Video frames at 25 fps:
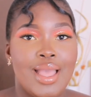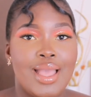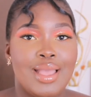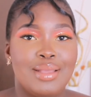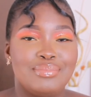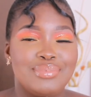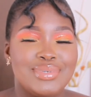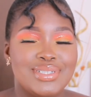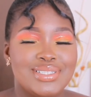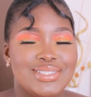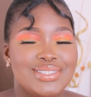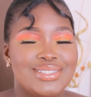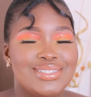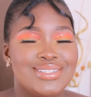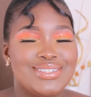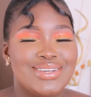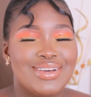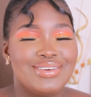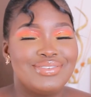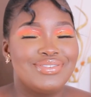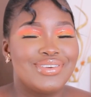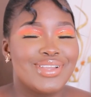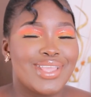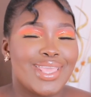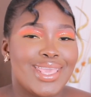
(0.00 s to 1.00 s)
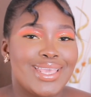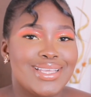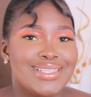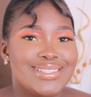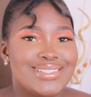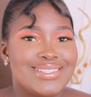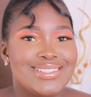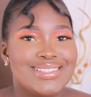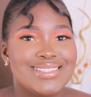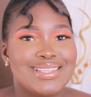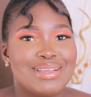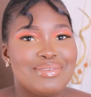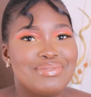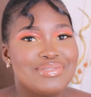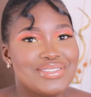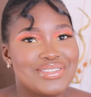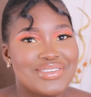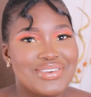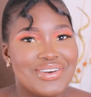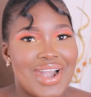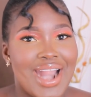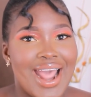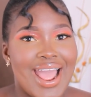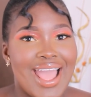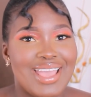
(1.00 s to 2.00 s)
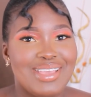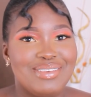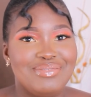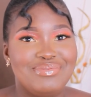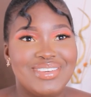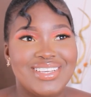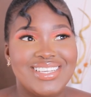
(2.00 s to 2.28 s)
And please do not forget to subscribe.